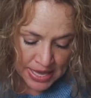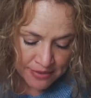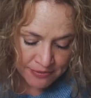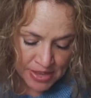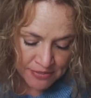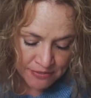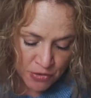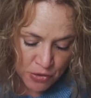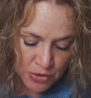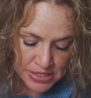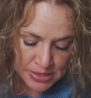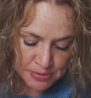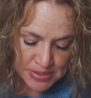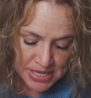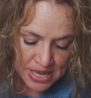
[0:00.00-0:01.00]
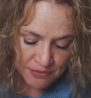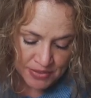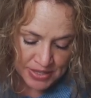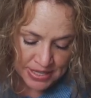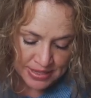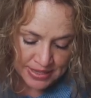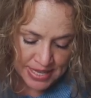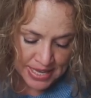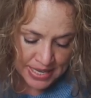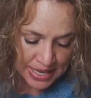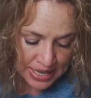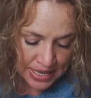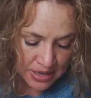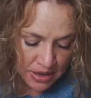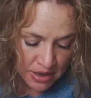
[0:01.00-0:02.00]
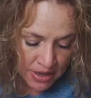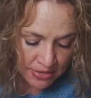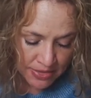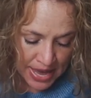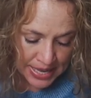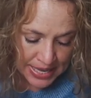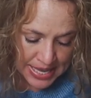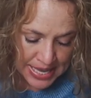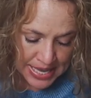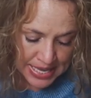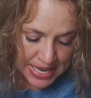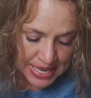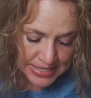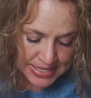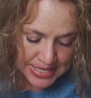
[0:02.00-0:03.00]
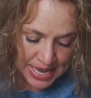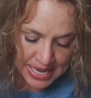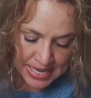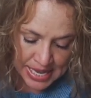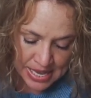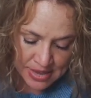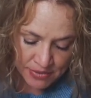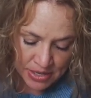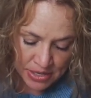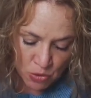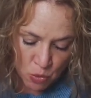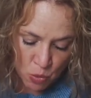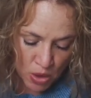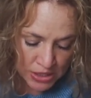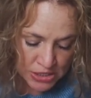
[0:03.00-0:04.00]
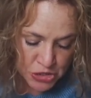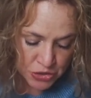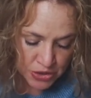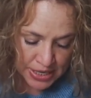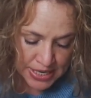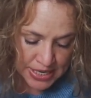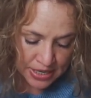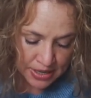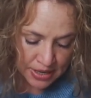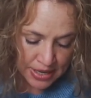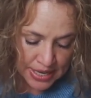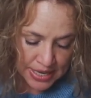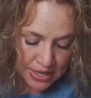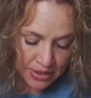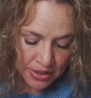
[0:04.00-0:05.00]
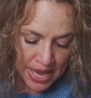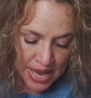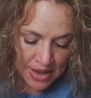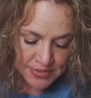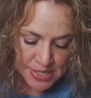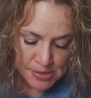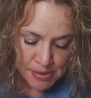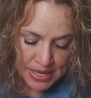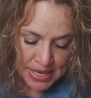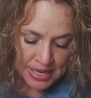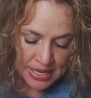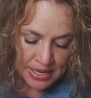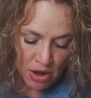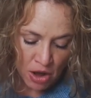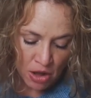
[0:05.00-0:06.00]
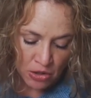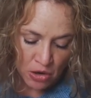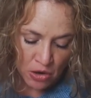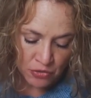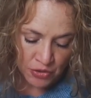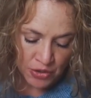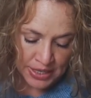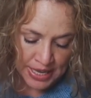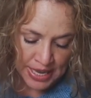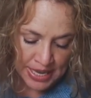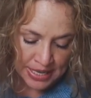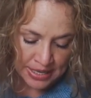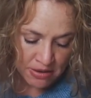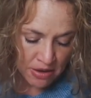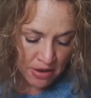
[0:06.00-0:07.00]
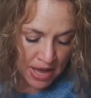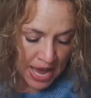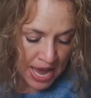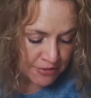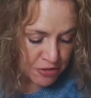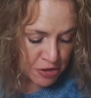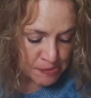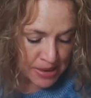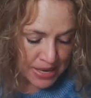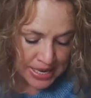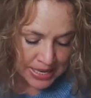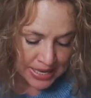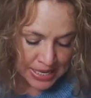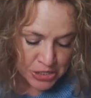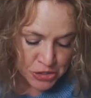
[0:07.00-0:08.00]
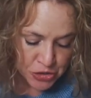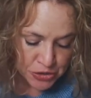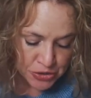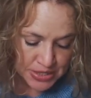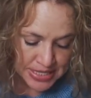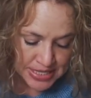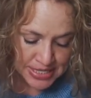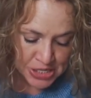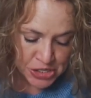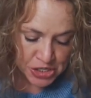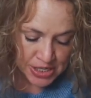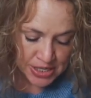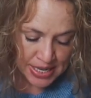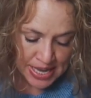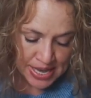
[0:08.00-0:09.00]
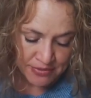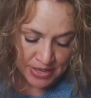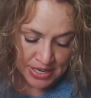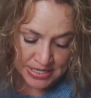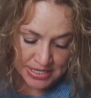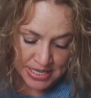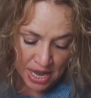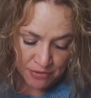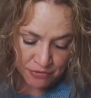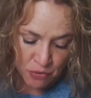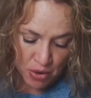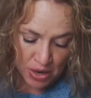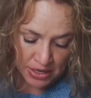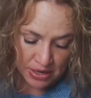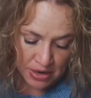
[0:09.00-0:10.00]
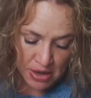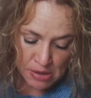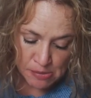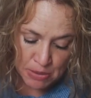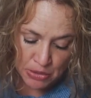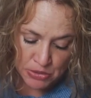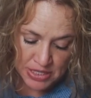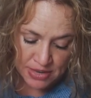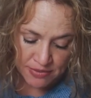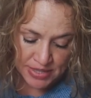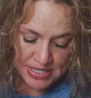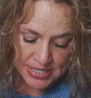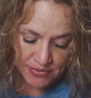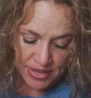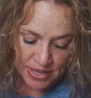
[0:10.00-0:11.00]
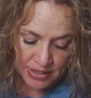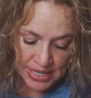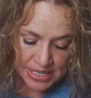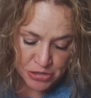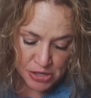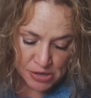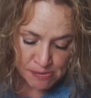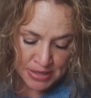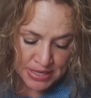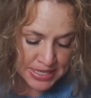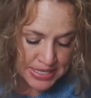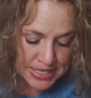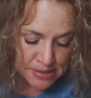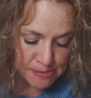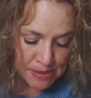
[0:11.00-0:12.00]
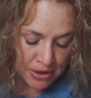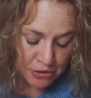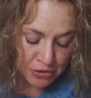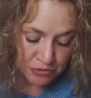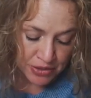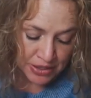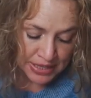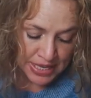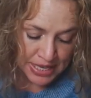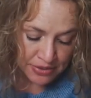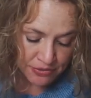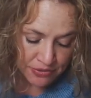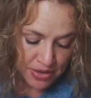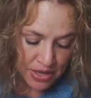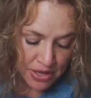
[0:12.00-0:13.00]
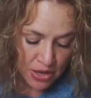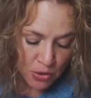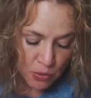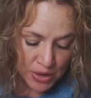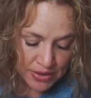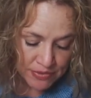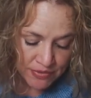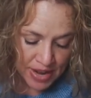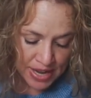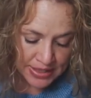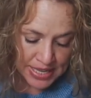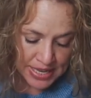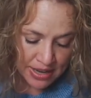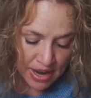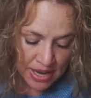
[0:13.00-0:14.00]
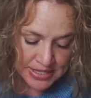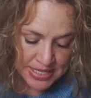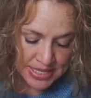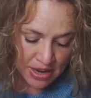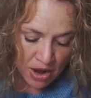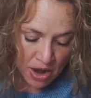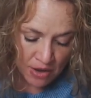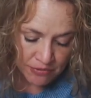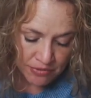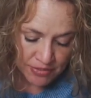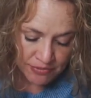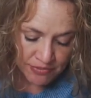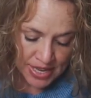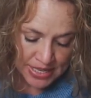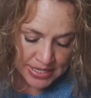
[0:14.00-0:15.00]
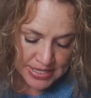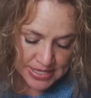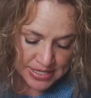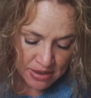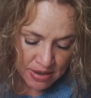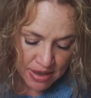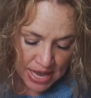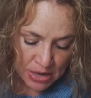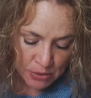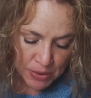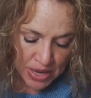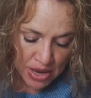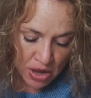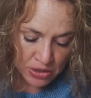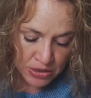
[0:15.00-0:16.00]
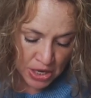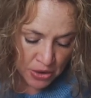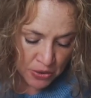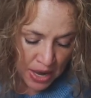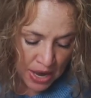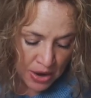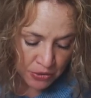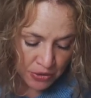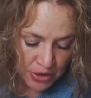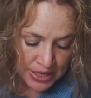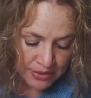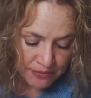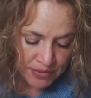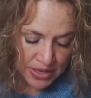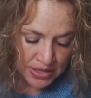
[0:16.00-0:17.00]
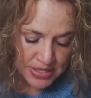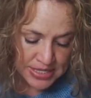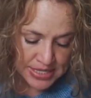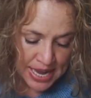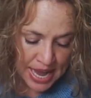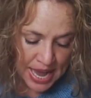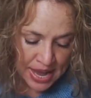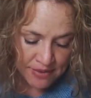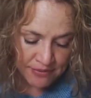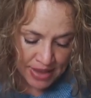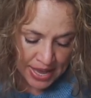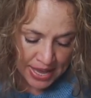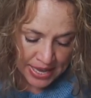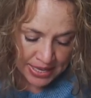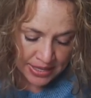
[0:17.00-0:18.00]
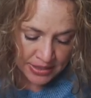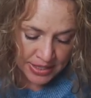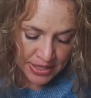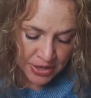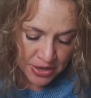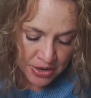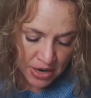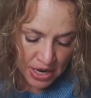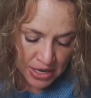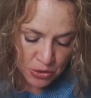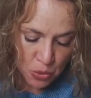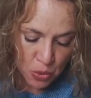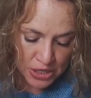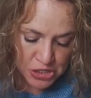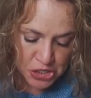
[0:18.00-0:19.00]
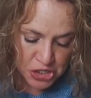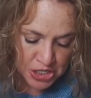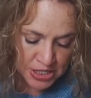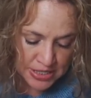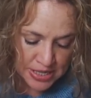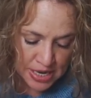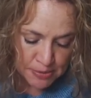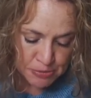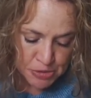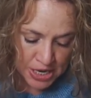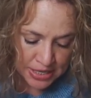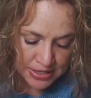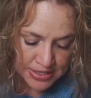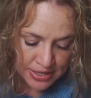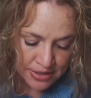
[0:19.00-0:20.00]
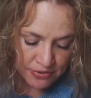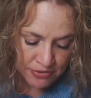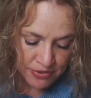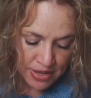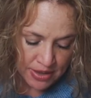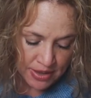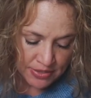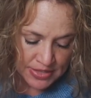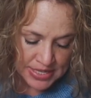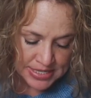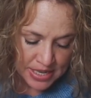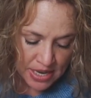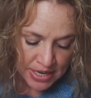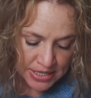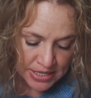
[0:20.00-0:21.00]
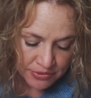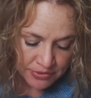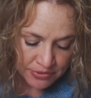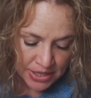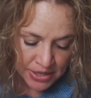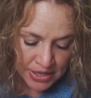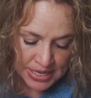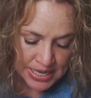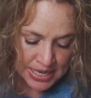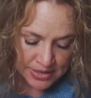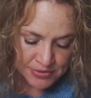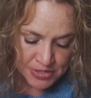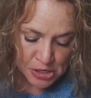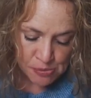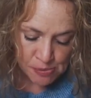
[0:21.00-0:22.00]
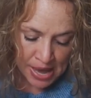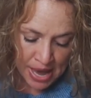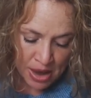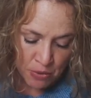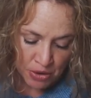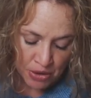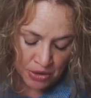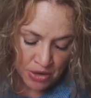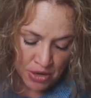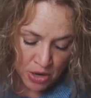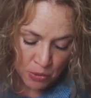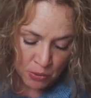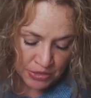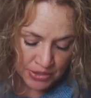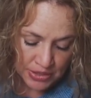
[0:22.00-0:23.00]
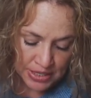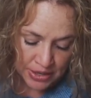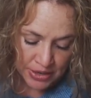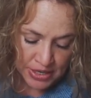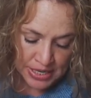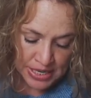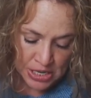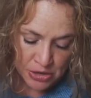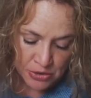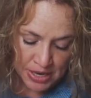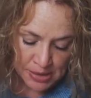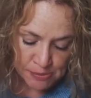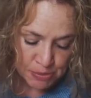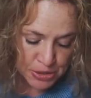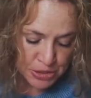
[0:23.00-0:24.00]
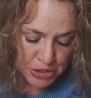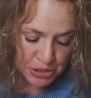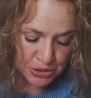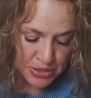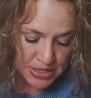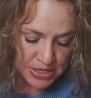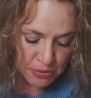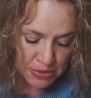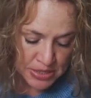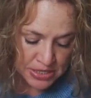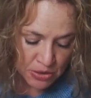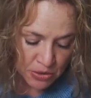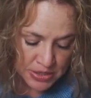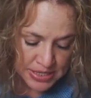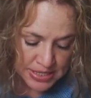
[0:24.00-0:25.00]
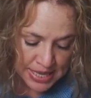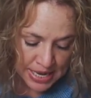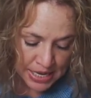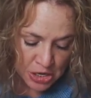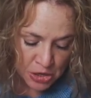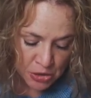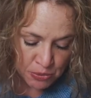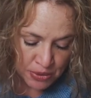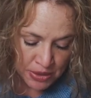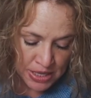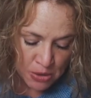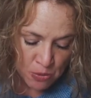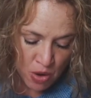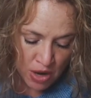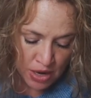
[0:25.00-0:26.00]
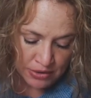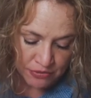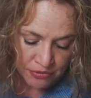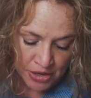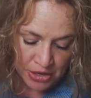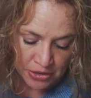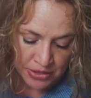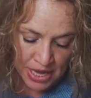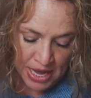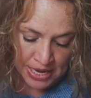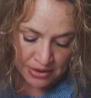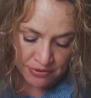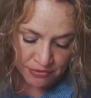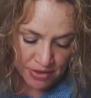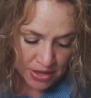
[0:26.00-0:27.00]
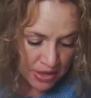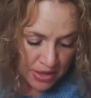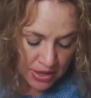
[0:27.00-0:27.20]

if he fools himself into thinking that he can take even one drink, he'll have to begin all over again after making a true decision, even a tough one, most of us feel a tremendous amount of relief. We've finally gotten off the fence, and we all know how great it feels to have a clear, unquestioned objective. This kind of clarity gives you power. With clarity, you can produce the results that you really want for your life.